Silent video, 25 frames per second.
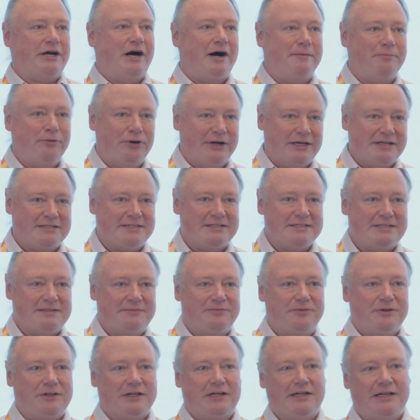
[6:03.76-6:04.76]
operating
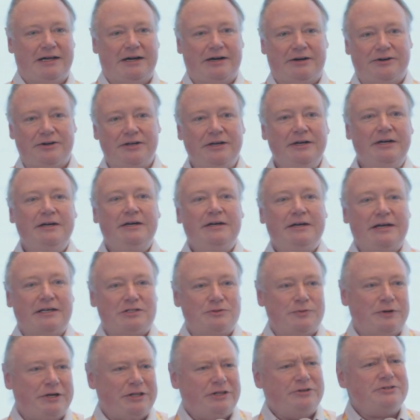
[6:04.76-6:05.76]
system for the cloud.
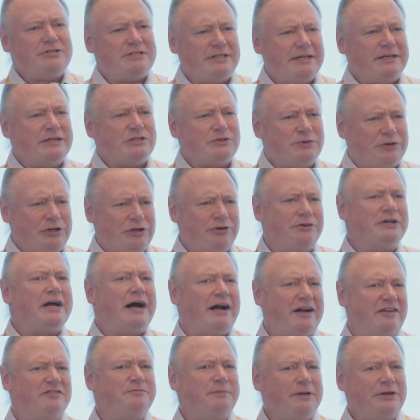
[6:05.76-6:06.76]
It's one of those things where you'd
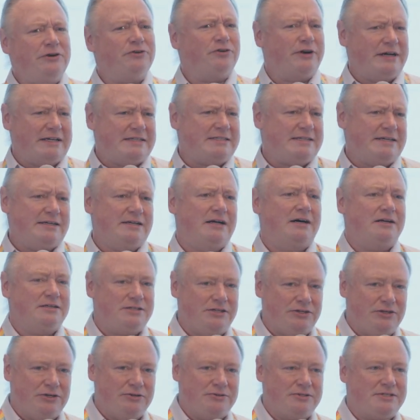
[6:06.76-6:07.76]
kind of be crazy not
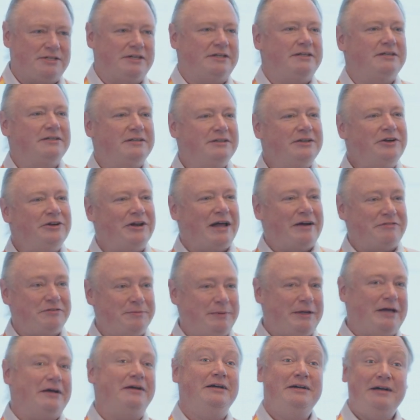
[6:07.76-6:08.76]
to use it. You'd have to
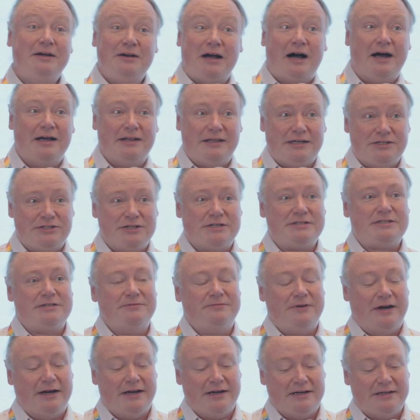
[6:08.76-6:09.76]
be highly
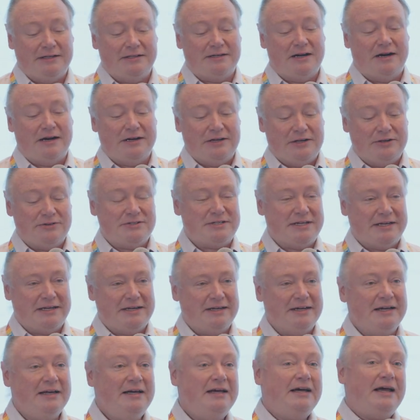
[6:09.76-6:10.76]
justified in not using
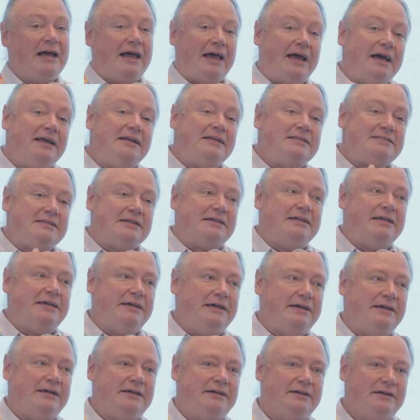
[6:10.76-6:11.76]
it. And it's a
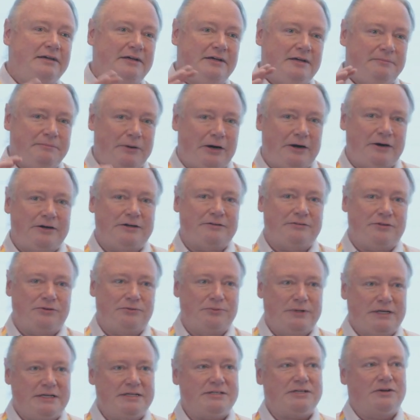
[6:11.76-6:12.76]
key part of the
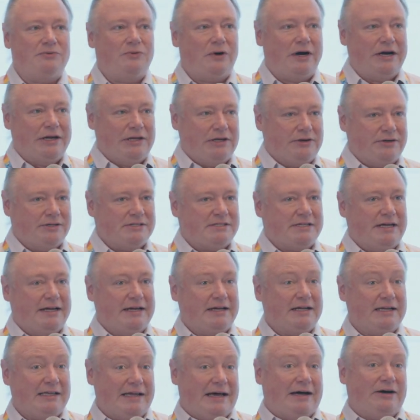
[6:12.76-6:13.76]
reason why you can
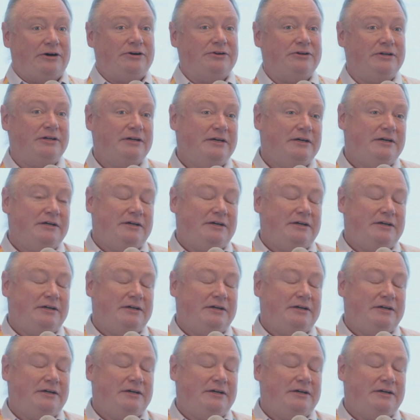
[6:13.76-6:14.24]
take cloud